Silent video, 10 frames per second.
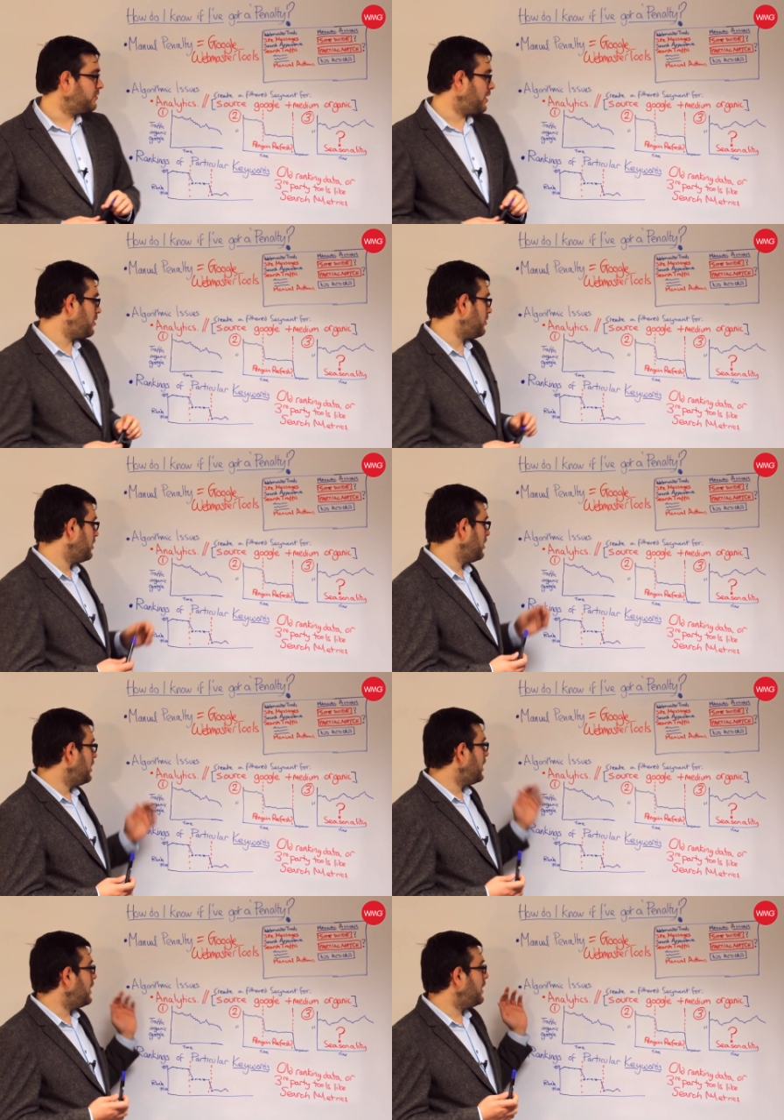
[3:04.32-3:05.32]
So
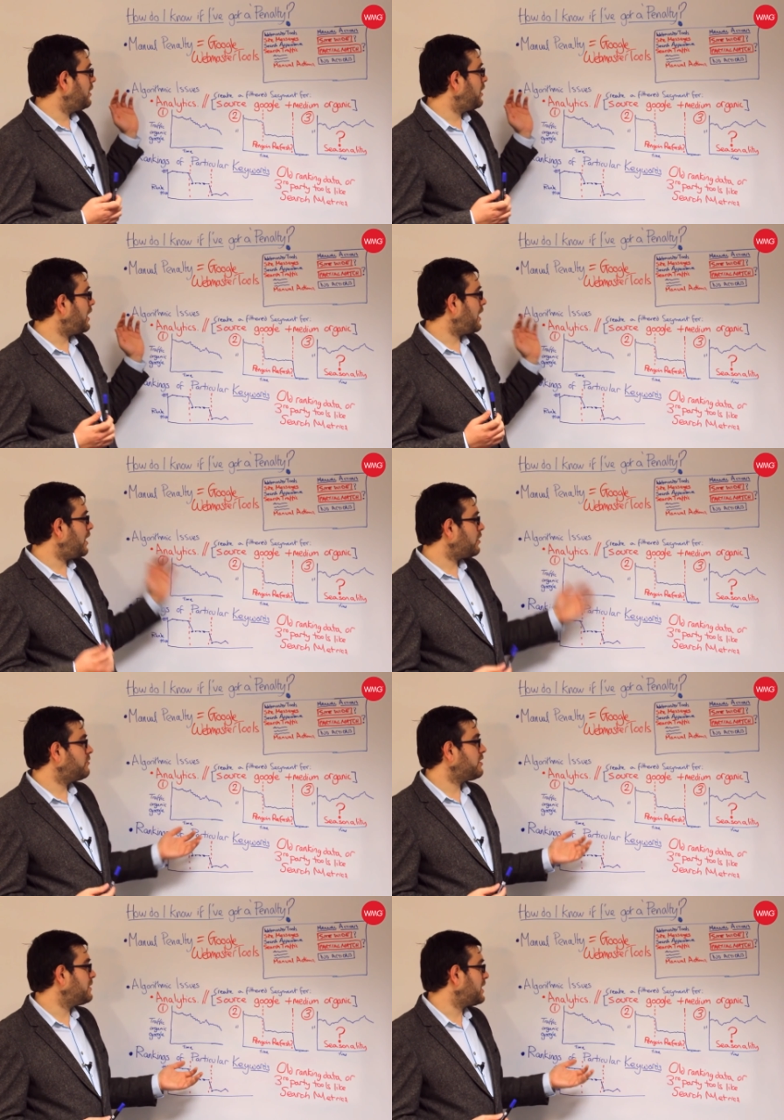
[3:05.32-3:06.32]

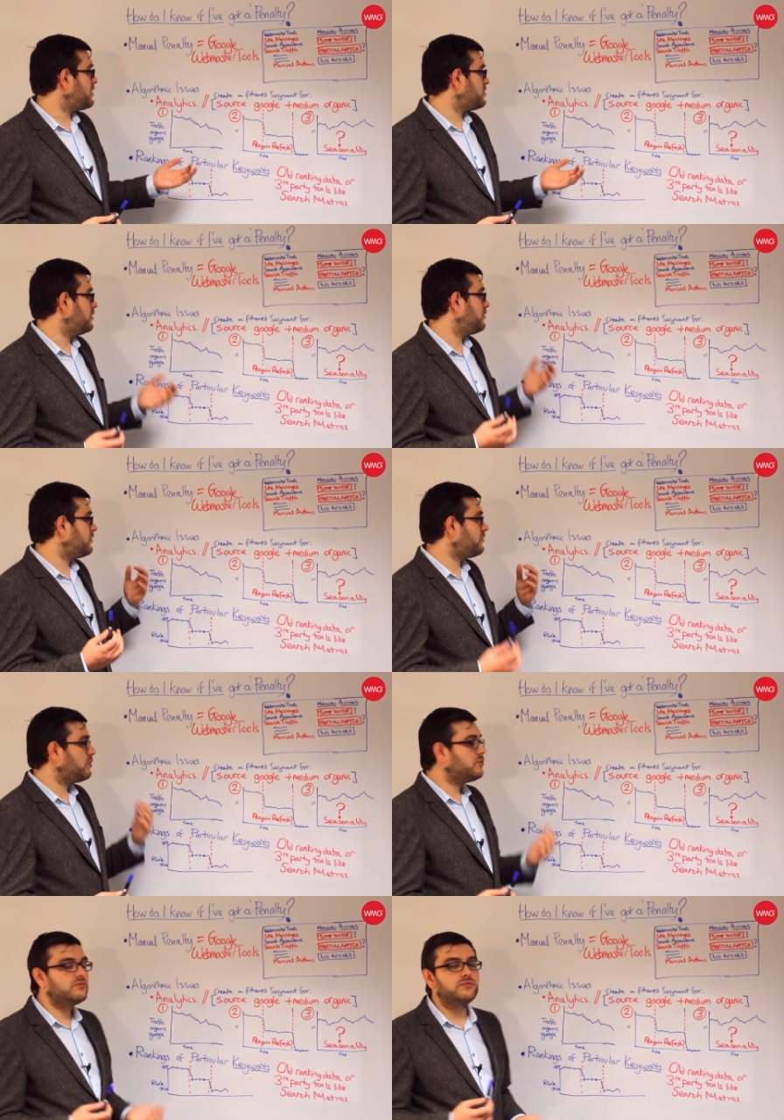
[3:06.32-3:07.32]
algorithmic issues, there's
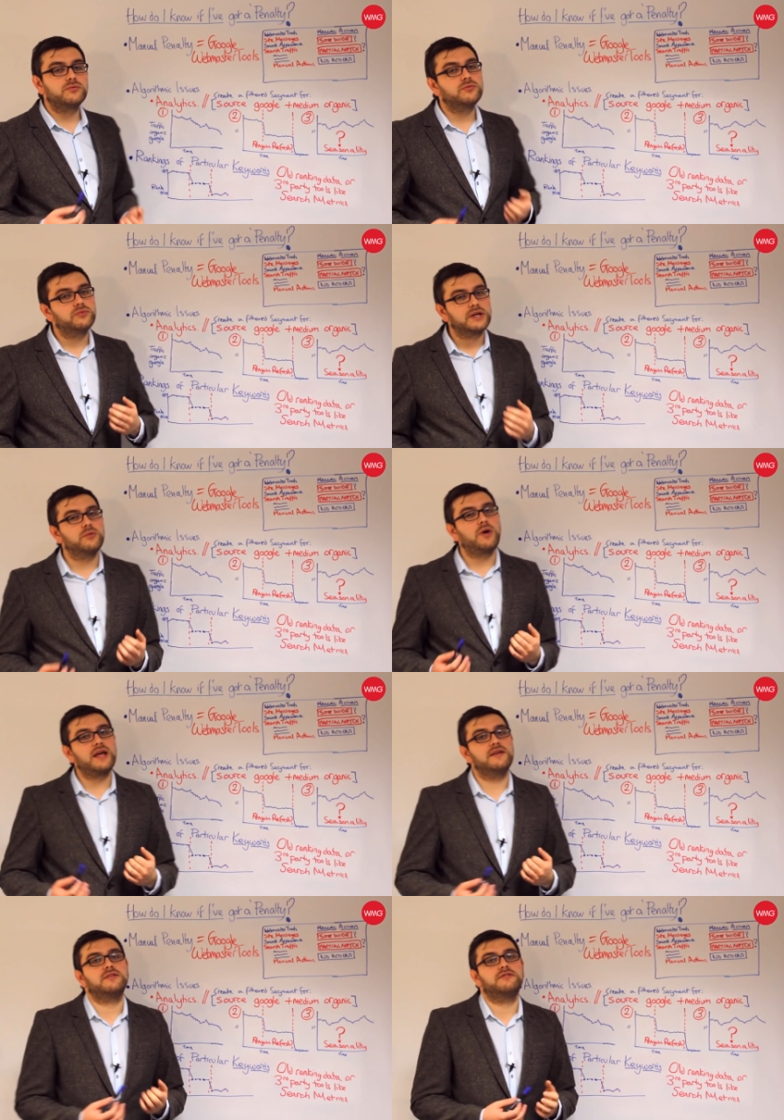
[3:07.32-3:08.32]
two real
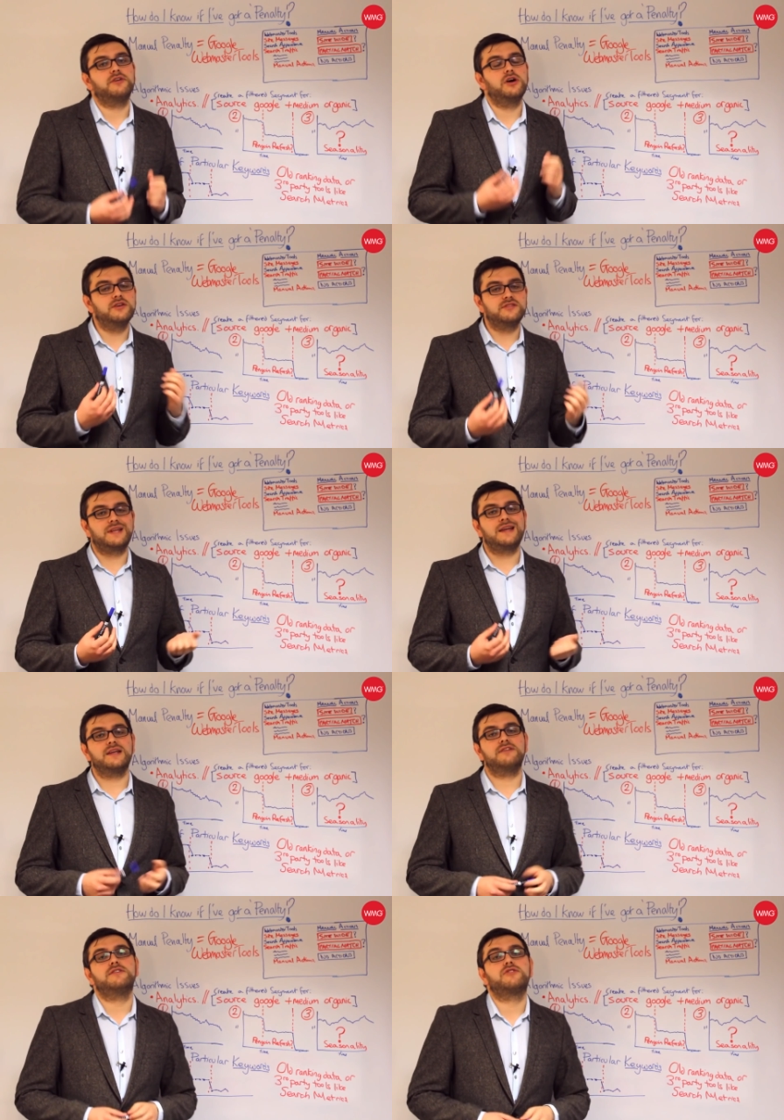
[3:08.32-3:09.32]
ways of
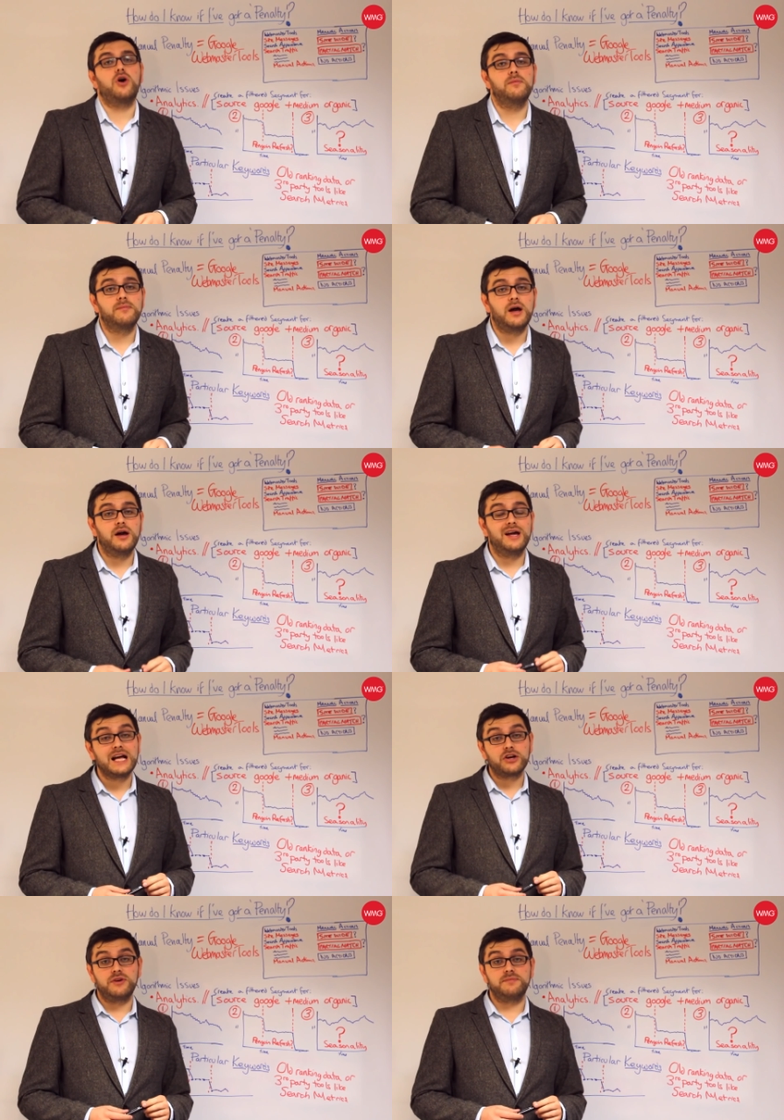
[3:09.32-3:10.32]
understanding if you've got an
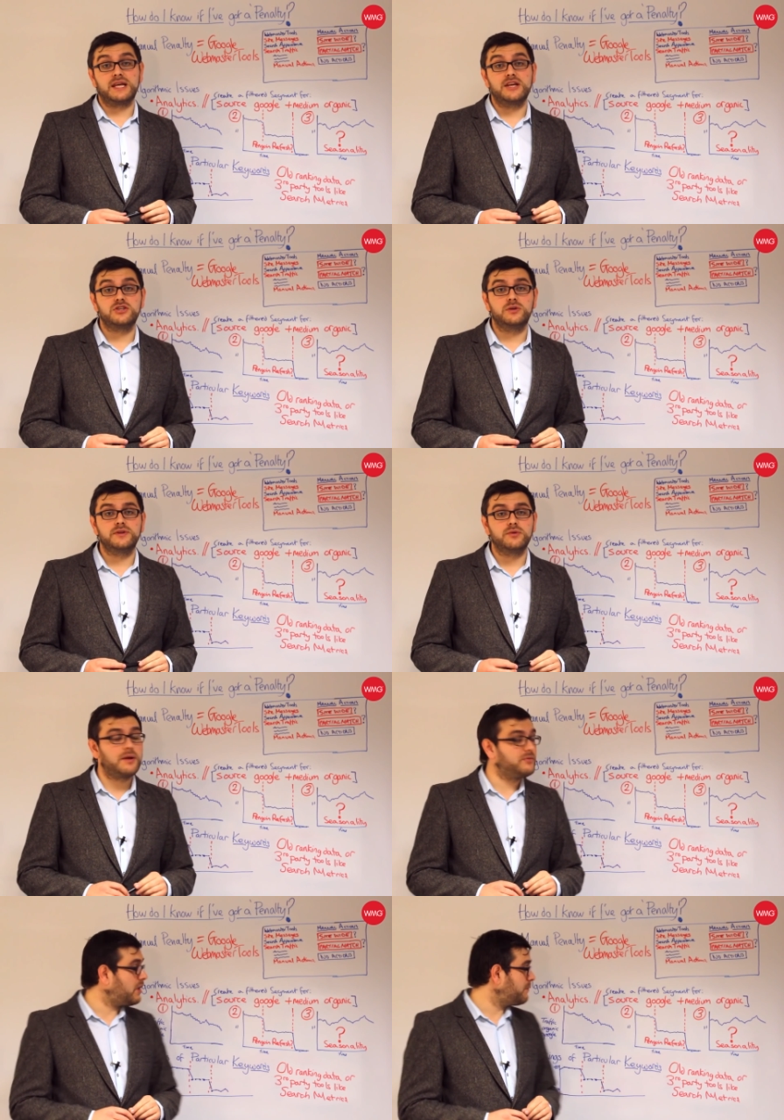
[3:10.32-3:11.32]
algorithmic issue with your
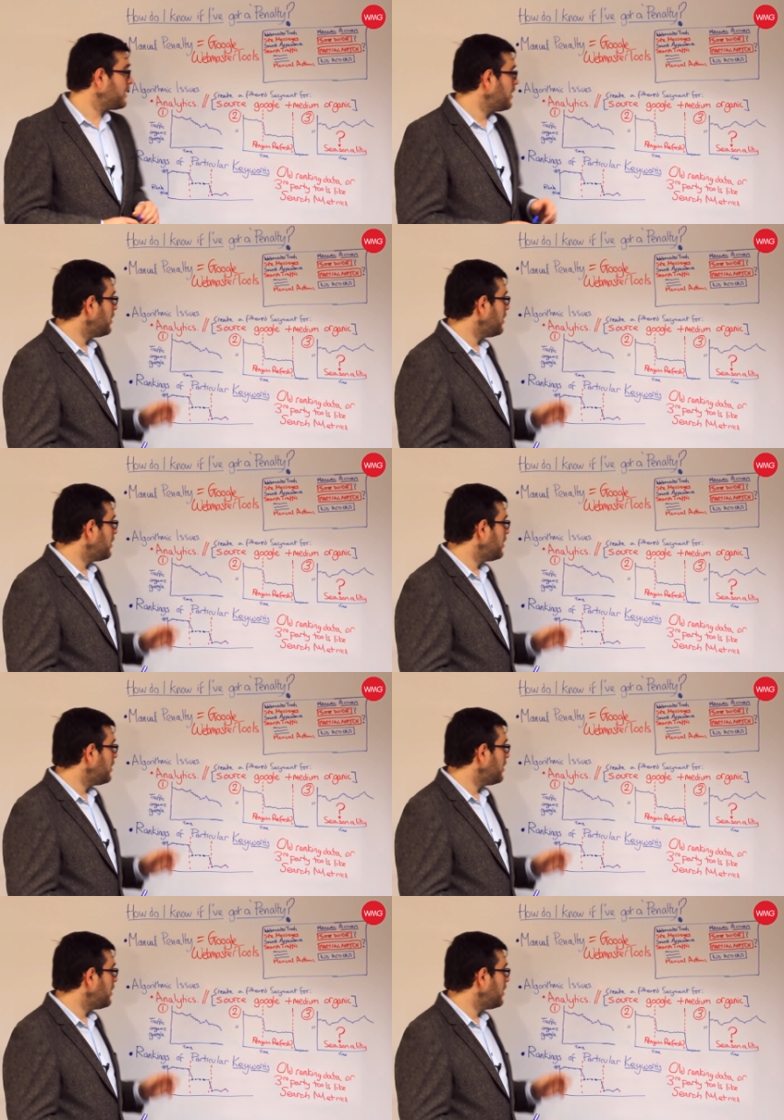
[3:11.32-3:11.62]
website.